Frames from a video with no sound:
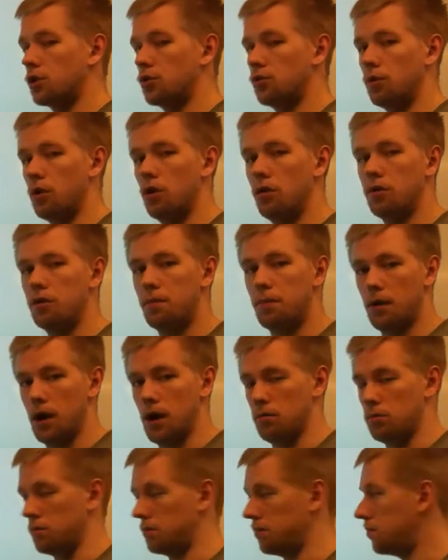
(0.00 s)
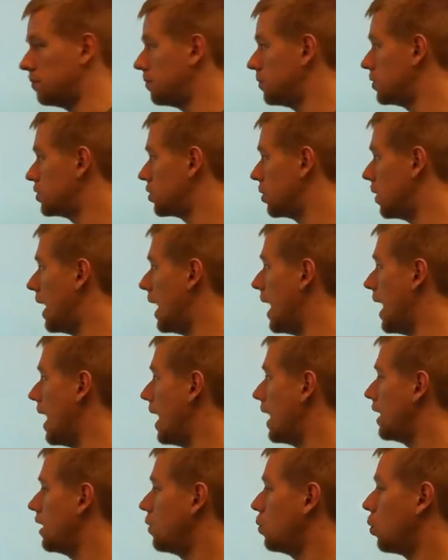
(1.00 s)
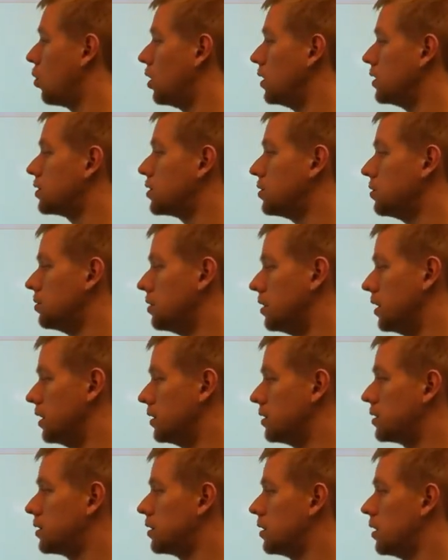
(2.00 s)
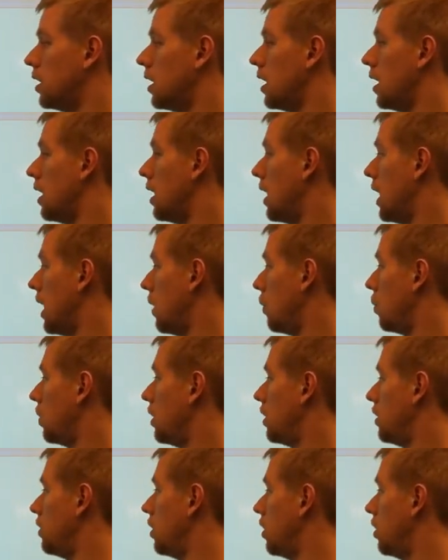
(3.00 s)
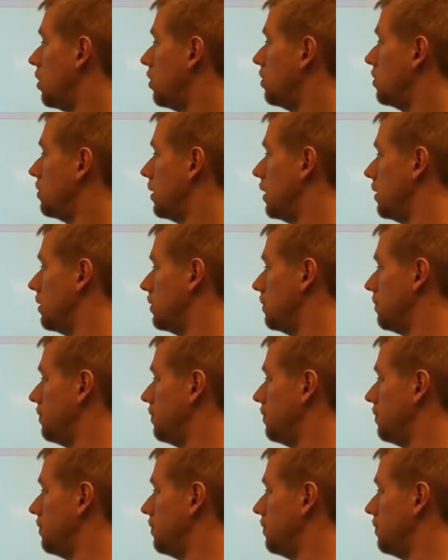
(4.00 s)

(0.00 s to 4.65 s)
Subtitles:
a growth problem. So I added 1 to this. I want to know